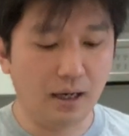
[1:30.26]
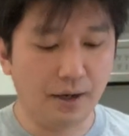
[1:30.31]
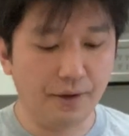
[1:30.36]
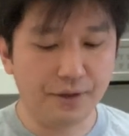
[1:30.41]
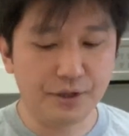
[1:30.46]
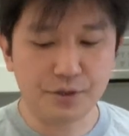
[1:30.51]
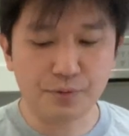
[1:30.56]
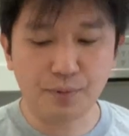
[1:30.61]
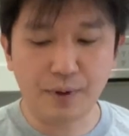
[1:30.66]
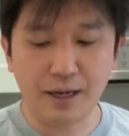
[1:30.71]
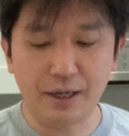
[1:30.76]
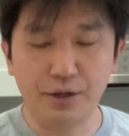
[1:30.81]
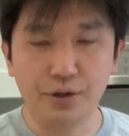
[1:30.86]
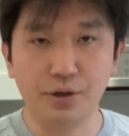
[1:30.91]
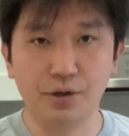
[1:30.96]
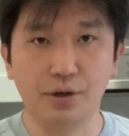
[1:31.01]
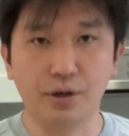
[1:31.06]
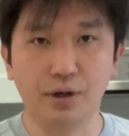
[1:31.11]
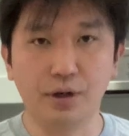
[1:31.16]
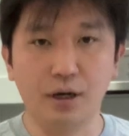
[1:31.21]
This way
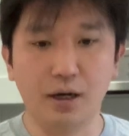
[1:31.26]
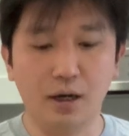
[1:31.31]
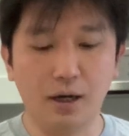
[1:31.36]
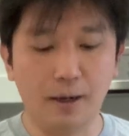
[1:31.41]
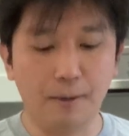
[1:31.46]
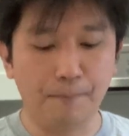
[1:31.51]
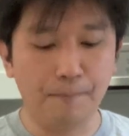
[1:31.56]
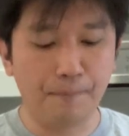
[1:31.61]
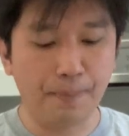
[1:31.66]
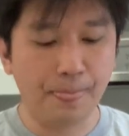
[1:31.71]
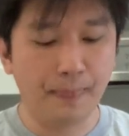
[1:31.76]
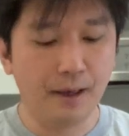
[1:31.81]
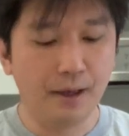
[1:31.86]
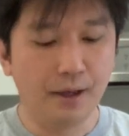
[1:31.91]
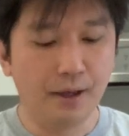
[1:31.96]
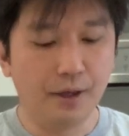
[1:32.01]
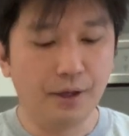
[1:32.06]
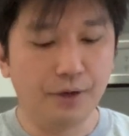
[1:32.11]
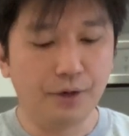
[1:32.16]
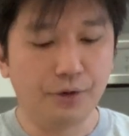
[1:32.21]

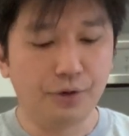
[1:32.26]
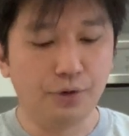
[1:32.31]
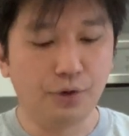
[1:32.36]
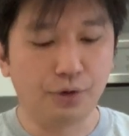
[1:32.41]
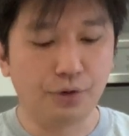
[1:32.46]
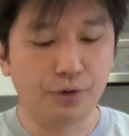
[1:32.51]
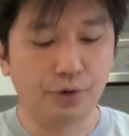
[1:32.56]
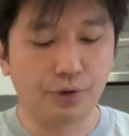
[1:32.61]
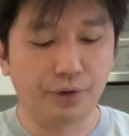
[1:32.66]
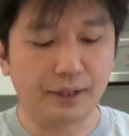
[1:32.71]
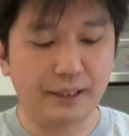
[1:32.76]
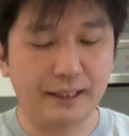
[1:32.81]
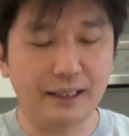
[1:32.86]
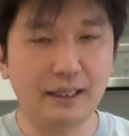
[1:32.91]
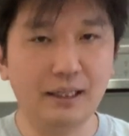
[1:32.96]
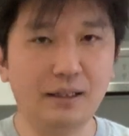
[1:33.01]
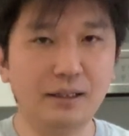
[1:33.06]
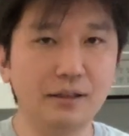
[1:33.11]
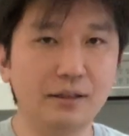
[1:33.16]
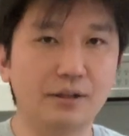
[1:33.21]
your
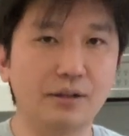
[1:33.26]
heat